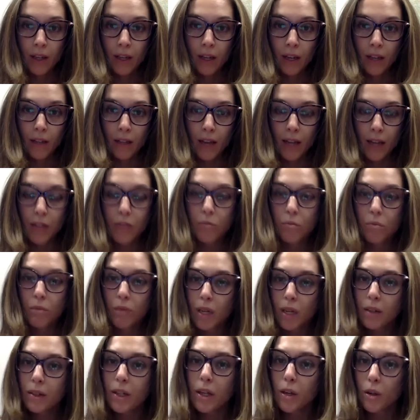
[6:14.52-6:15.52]
And that's
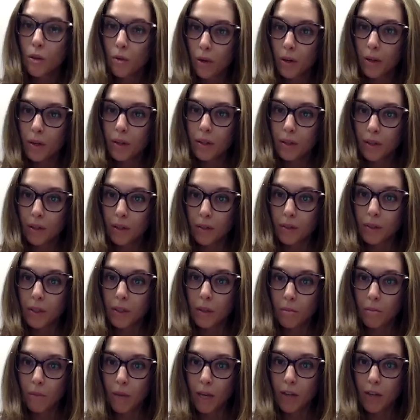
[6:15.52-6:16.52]
really critical
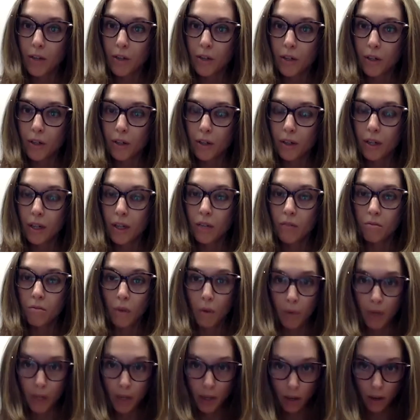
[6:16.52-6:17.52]
to measure
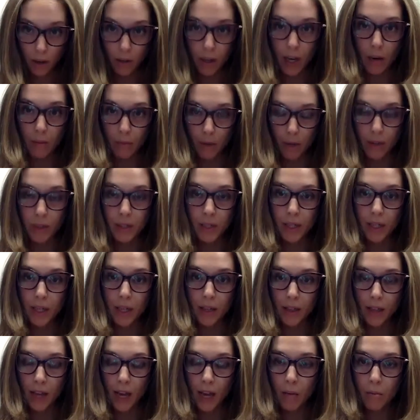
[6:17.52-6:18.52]
what we call MRD
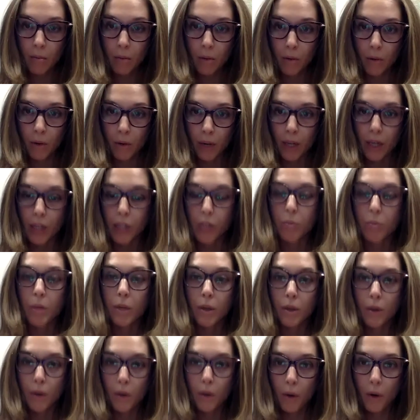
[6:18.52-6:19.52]
at that point, because we
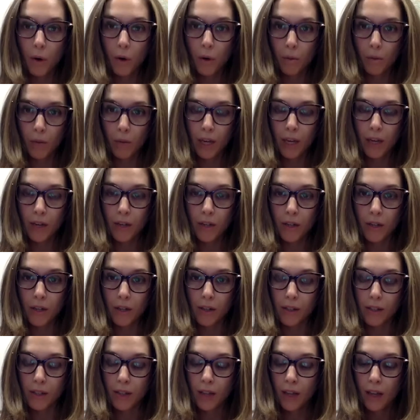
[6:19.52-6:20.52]
know
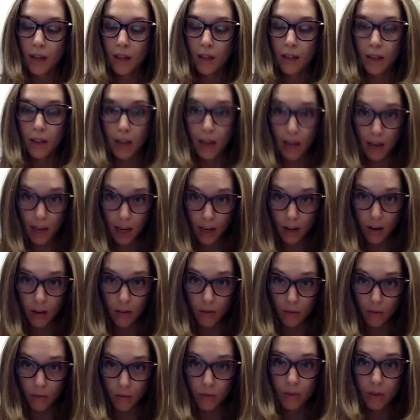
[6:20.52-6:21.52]
patients that
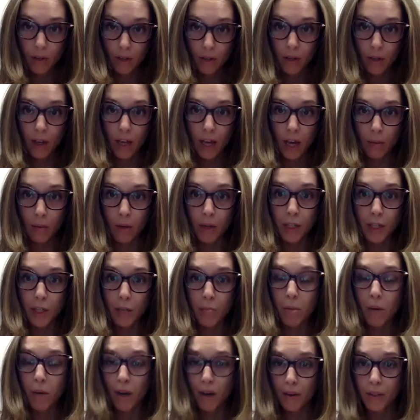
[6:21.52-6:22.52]
have
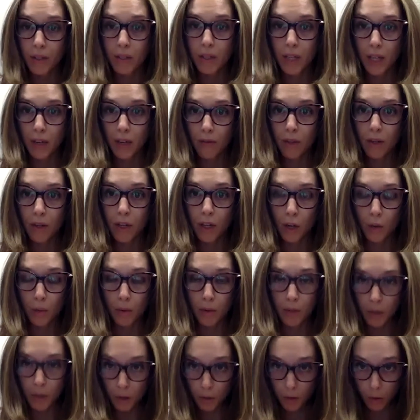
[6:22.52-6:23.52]
MRD positivity or
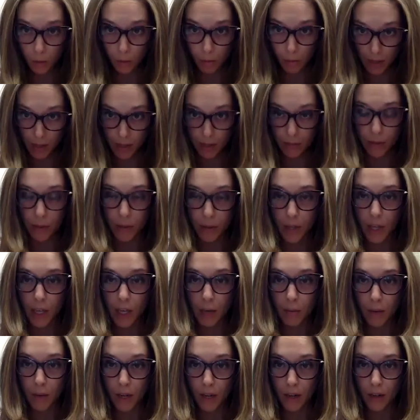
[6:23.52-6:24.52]
residual bits of
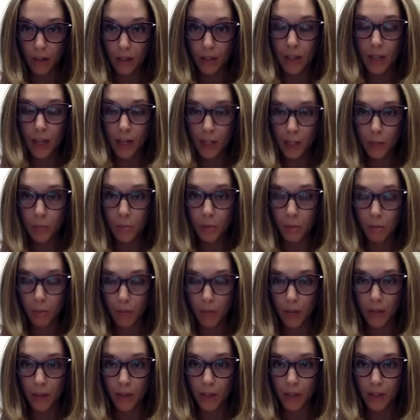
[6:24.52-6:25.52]
leukemia detectable
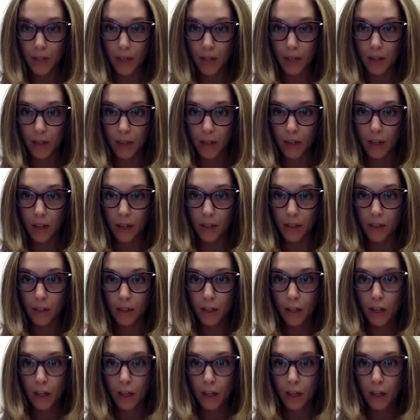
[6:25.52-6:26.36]
by these techniques,